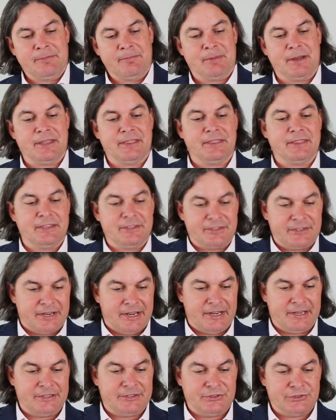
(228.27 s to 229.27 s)
But in this
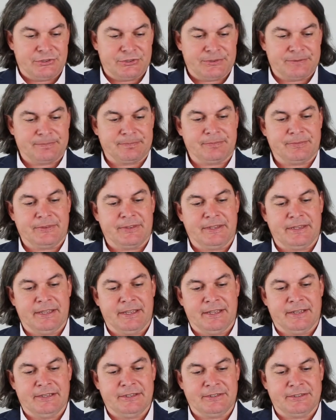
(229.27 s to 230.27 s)
case,
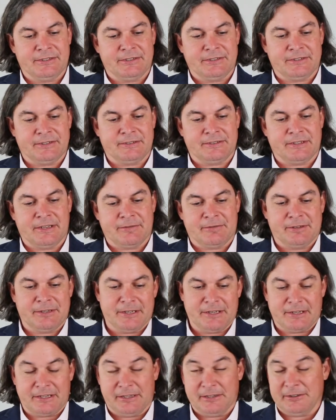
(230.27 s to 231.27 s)
it is
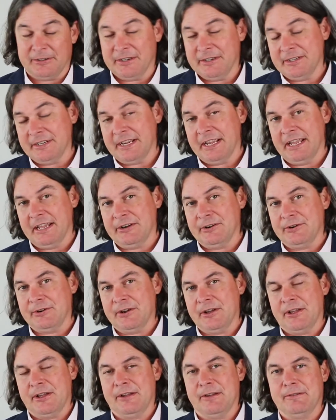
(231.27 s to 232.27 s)
definitely a clear indicator
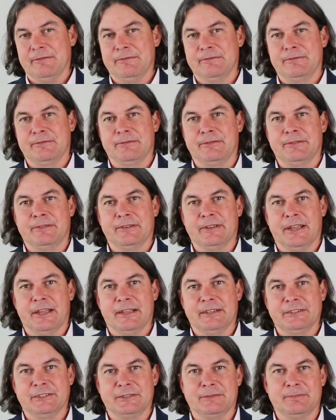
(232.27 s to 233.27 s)
of
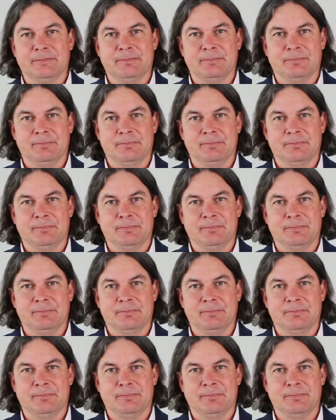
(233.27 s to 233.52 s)
uh, just